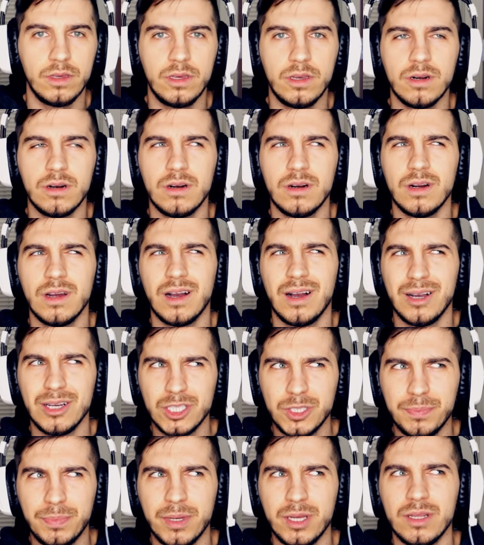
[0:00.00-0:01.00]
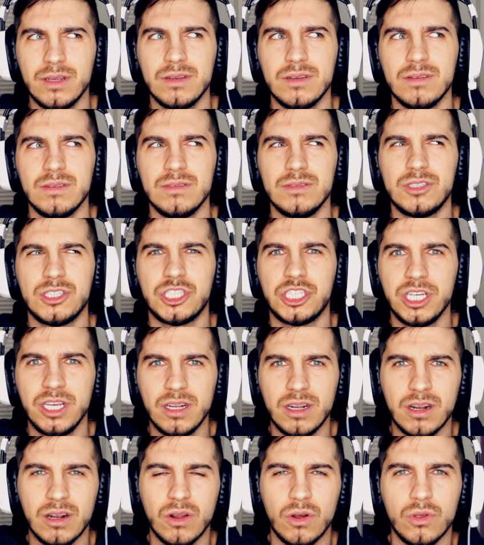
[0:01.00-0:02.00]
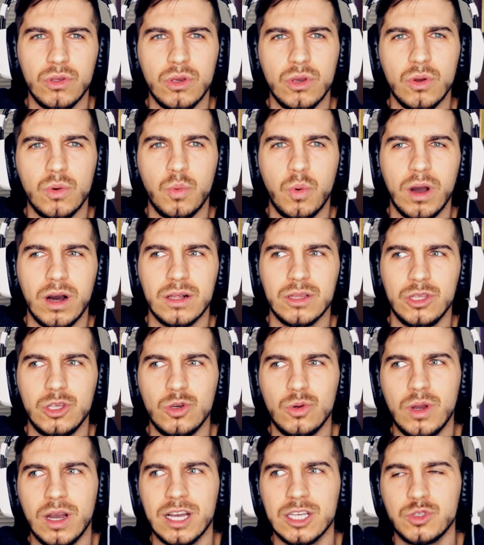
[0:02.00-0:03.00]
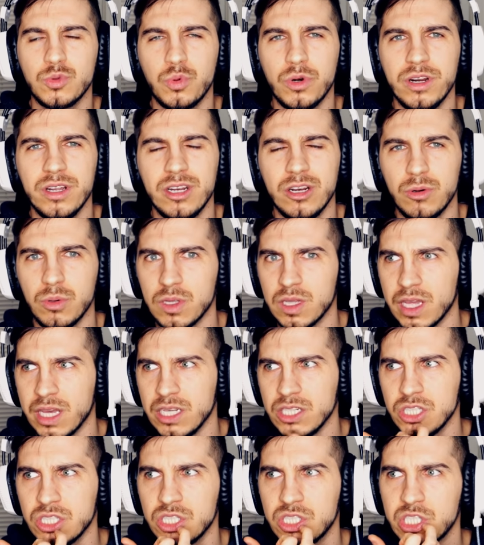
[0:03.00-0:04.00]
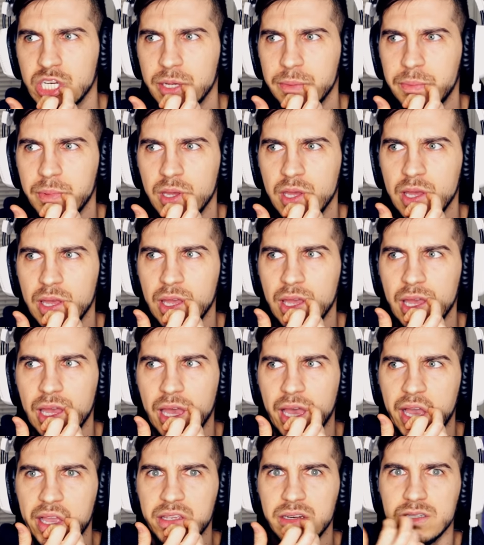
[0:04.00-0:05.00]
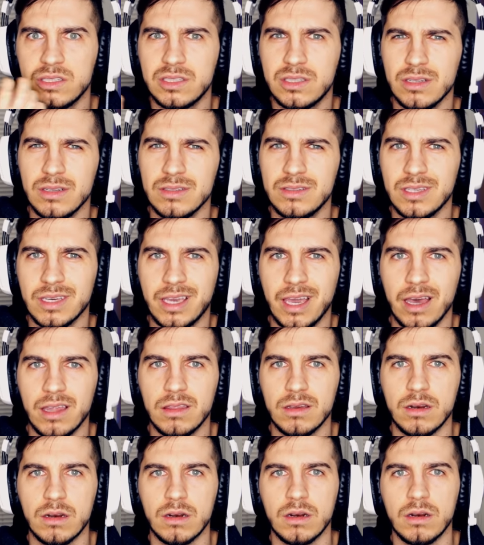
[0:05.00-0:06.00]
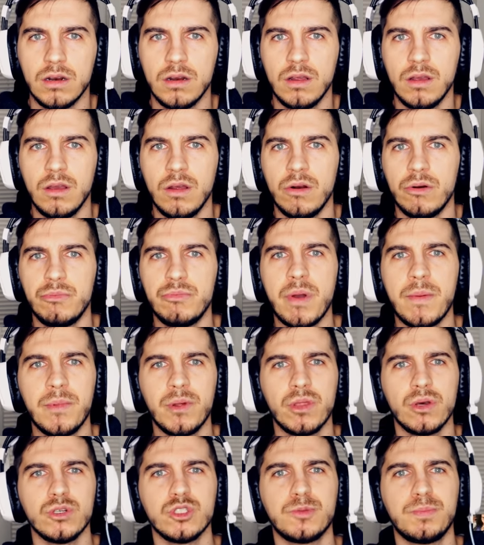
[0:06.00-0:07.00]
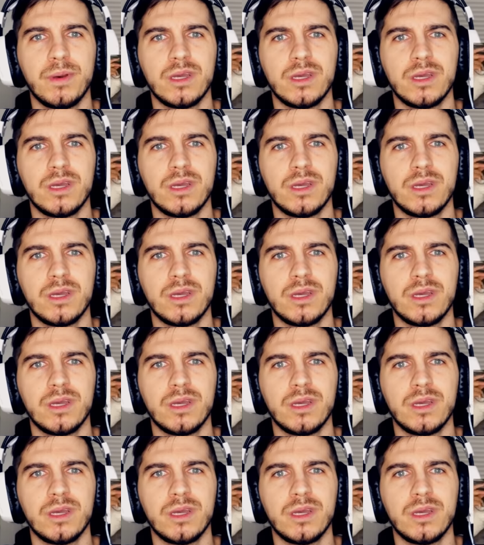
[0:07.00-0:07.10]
Your husband cheated on you while you guys were in a relationship and you're still together. Remember those